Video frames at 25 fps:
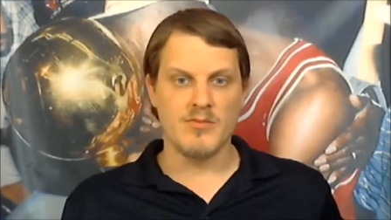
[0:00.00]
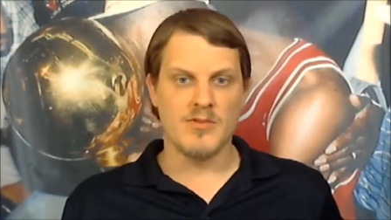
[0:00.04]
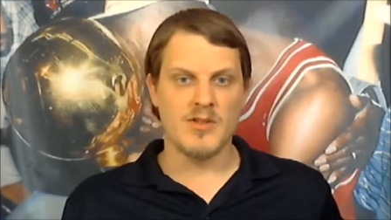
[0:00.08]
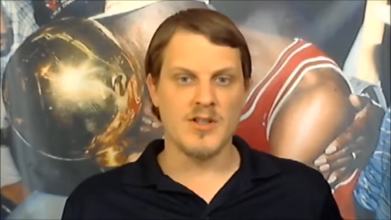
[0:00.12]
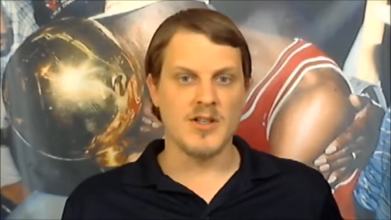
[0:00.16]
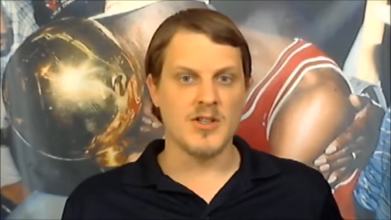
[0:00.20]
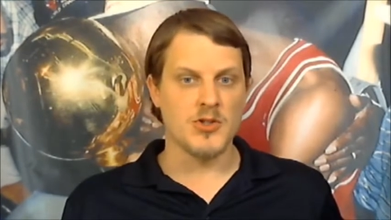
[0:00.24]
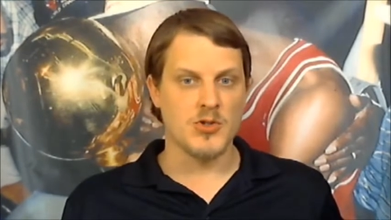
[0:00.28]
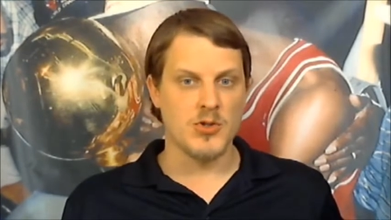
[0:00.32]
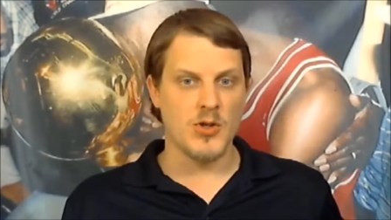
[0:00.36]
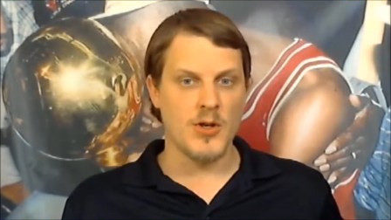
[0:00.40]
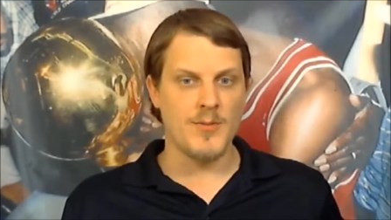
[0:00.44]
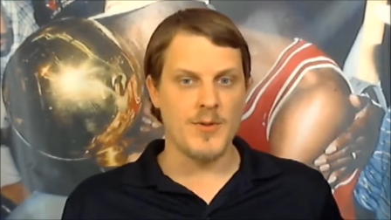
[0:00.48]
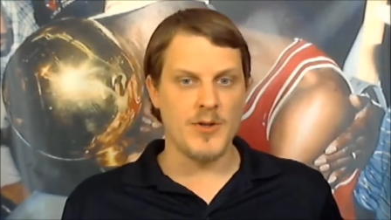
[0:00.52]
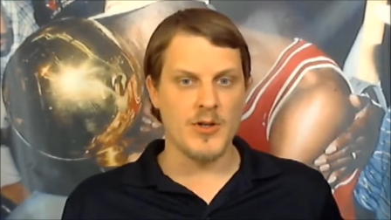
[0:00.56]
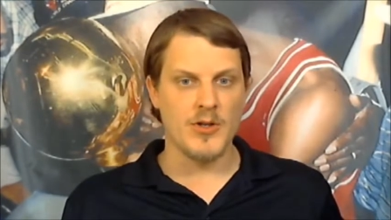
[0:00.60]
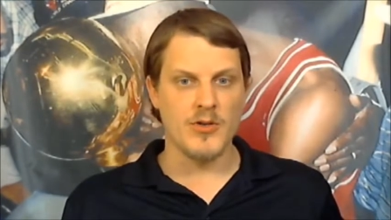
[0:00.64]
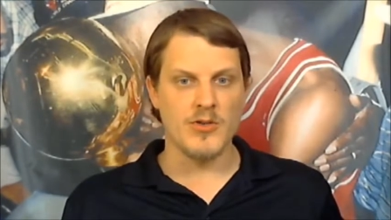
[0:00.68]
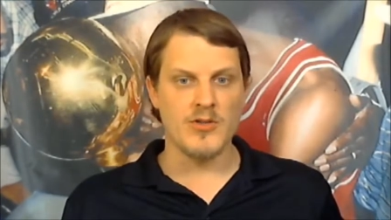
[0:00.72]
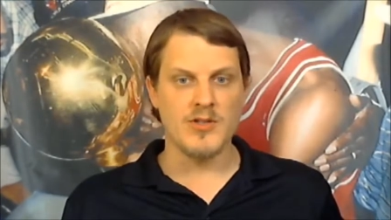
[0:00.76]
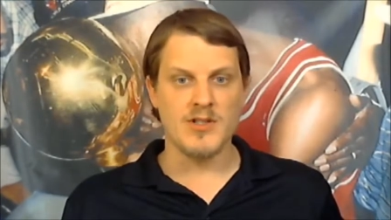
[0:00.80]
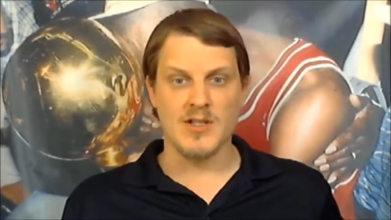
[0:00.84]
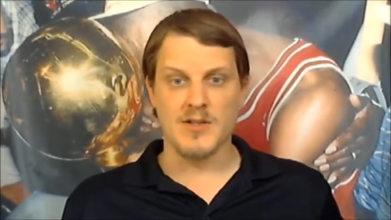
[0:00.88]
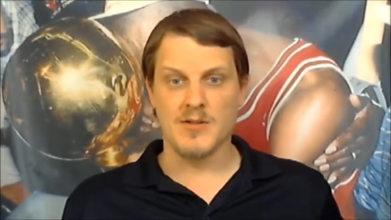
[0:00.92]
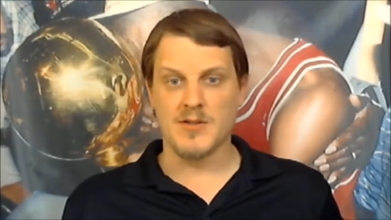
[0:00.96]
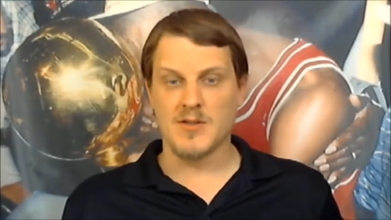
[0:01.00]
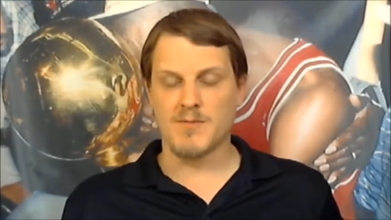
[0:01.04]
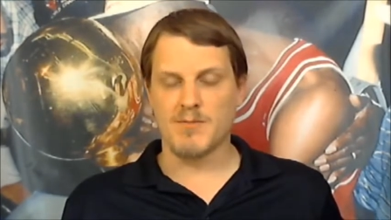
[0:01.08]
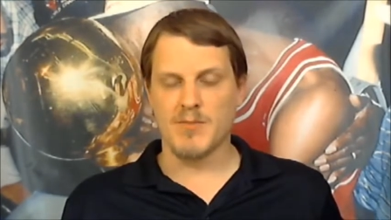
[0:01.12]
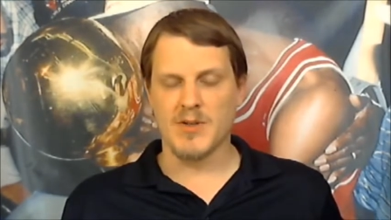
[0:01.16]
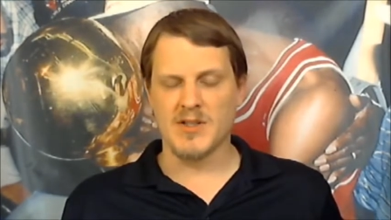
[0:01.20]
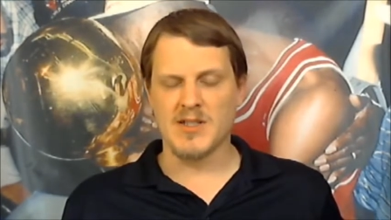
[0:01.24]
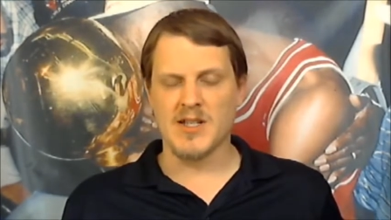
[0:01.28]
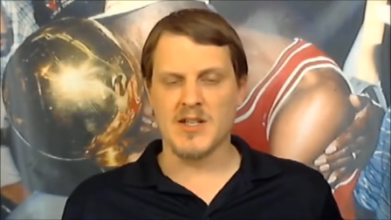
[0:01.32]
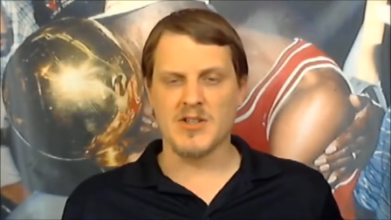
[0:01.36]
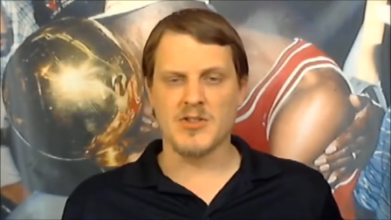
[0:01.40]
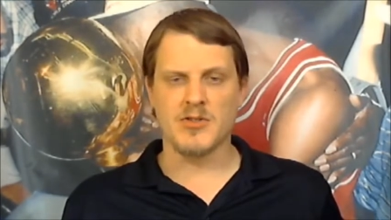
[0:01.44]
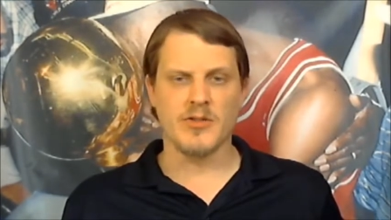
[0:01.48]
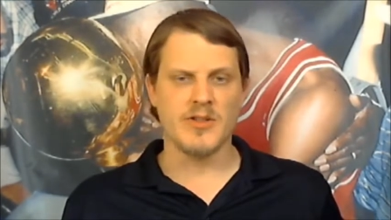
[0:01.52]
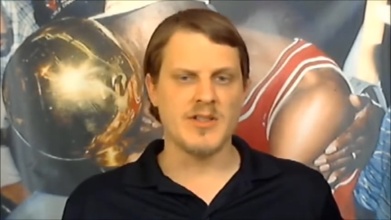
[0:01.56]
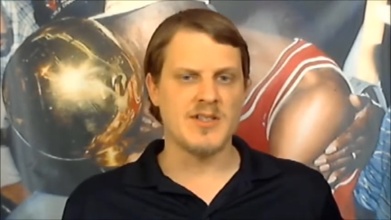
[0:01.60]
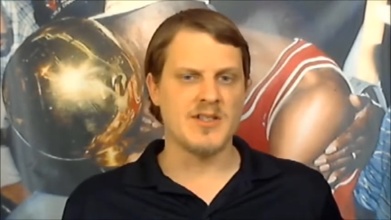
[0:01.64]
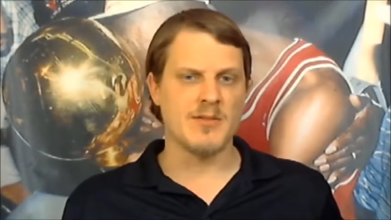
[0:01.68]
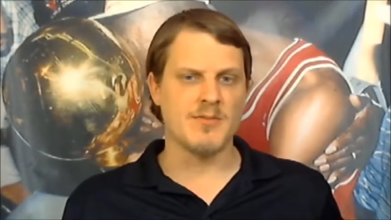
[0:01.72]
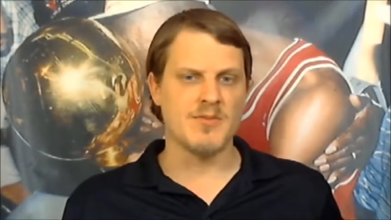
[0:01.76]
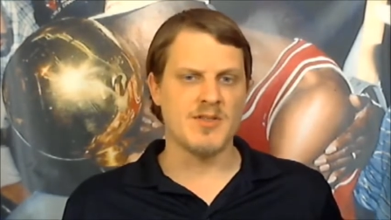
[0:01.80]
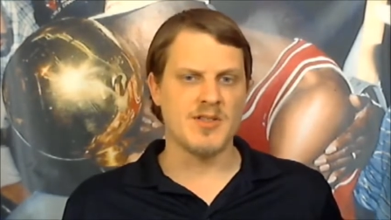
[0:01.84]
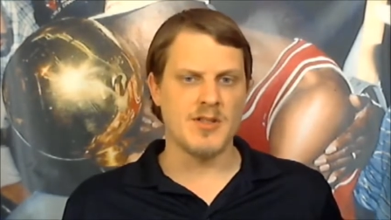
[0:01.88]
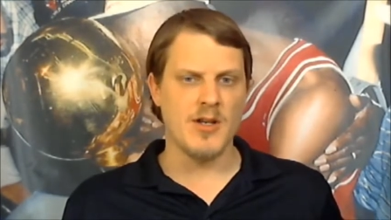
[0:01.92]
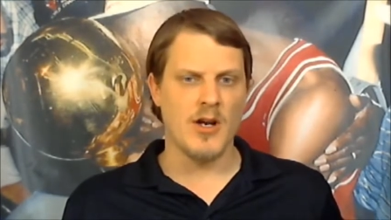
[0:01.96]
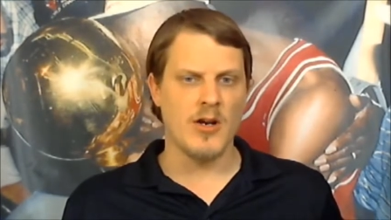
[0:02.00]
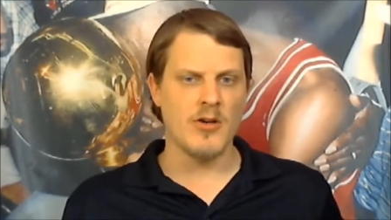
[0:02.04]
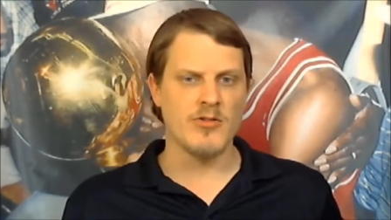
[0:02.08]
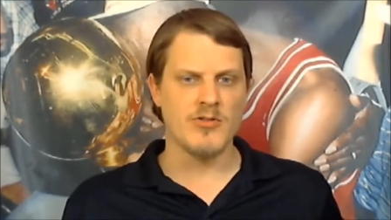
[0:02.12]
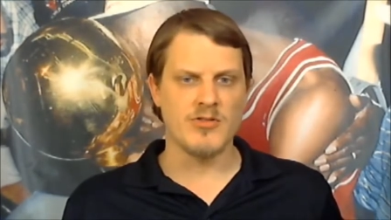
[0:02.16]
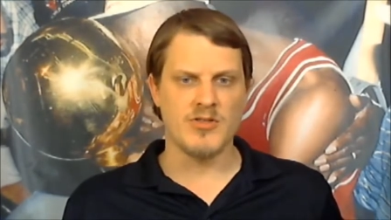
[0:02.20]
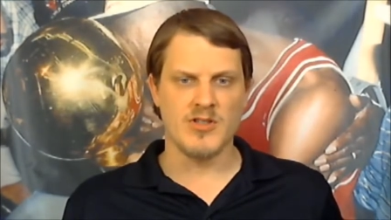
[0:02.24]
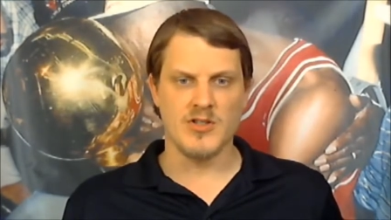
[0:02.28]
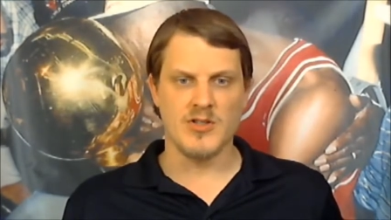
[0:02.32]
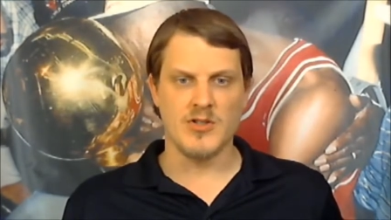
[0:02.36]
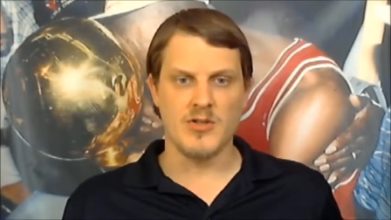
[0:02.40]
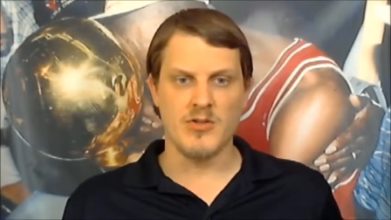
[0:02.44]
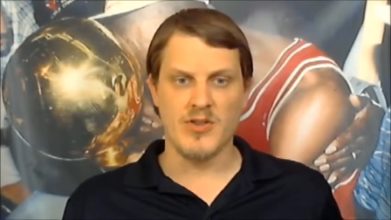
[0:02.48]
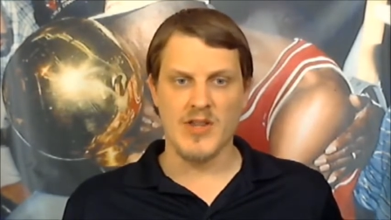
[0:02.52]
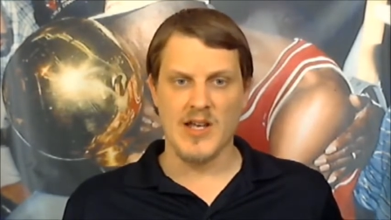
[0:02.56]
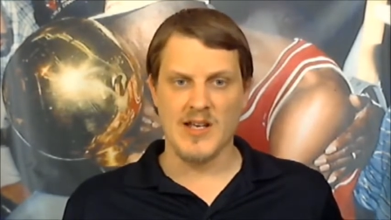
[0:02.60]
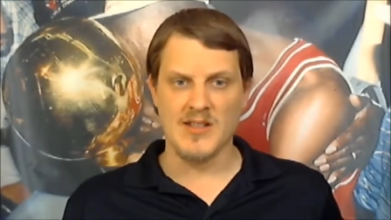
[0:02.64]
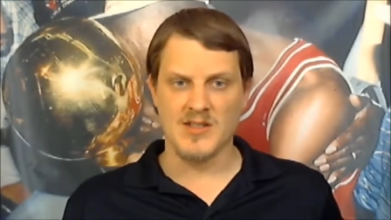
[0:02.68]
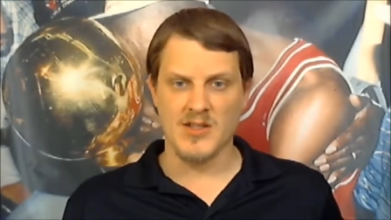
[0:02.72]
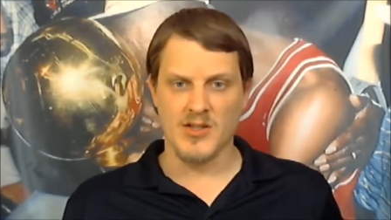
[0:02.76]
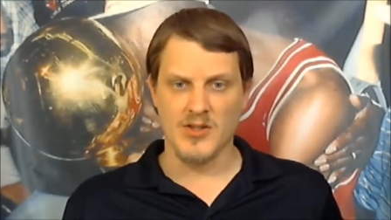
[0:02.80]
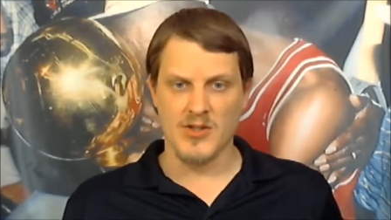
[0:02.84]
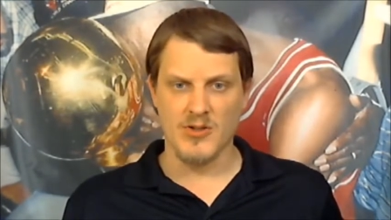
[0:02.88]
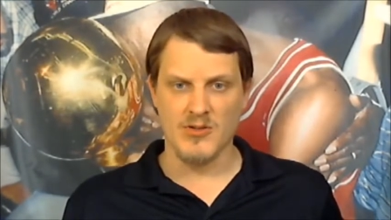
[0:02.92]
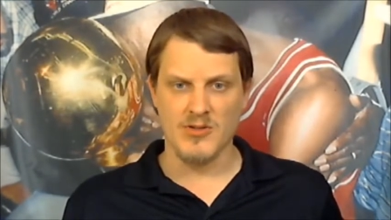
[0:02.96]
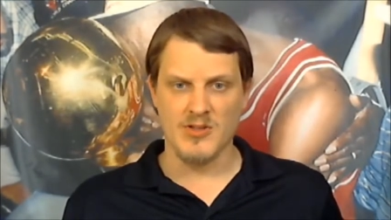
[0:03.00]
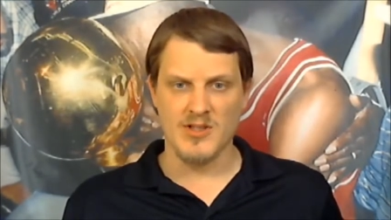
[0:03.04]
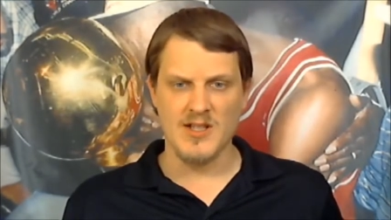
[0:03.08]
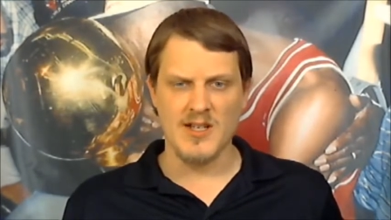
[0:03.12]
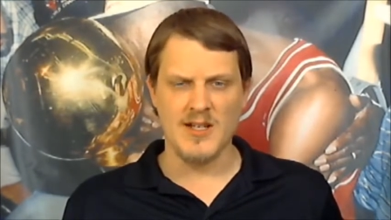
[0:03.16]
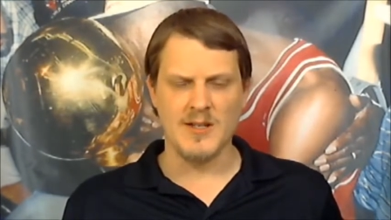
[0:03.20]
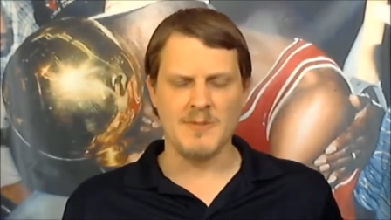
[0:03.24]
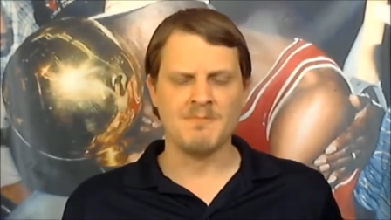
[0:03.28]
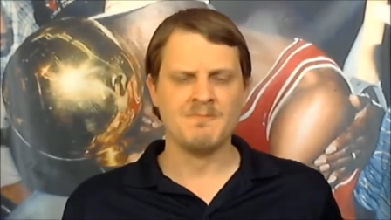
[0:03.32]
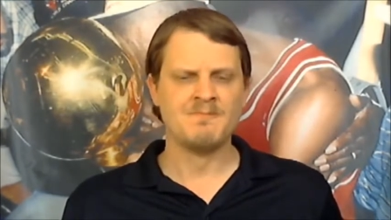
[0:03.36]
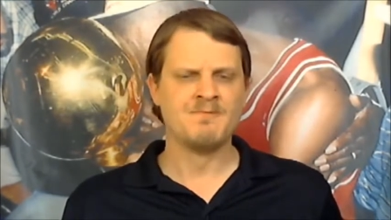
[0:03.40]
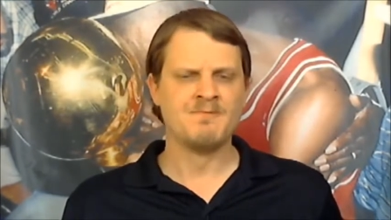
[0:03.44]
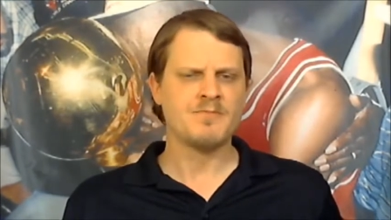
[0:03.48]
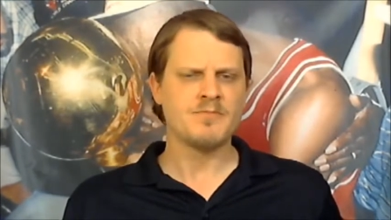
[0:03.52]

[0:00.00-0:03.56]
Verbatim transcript: contributors and potentially some starters in 2013.